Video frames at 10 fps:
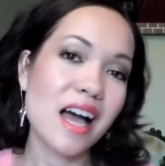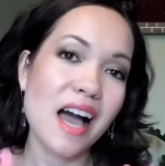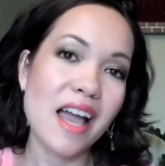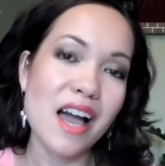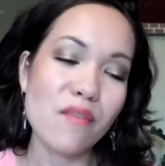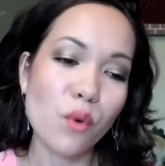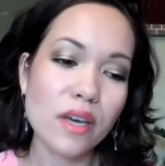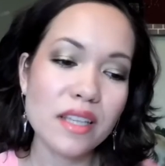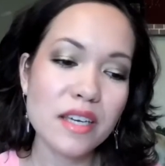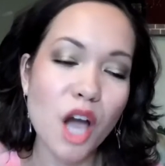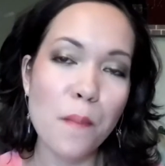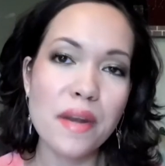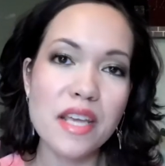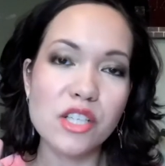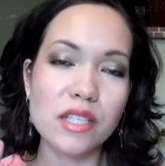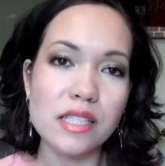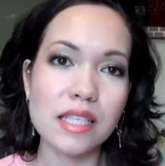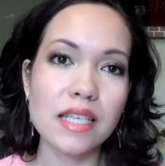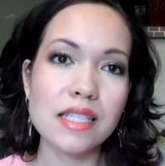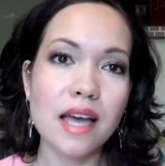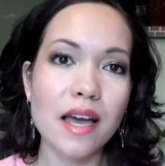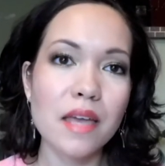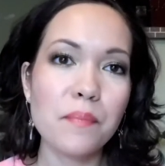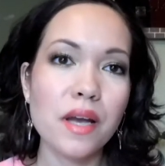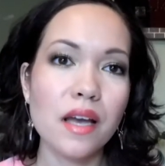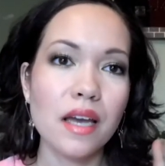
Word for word: I have oily combination skin type.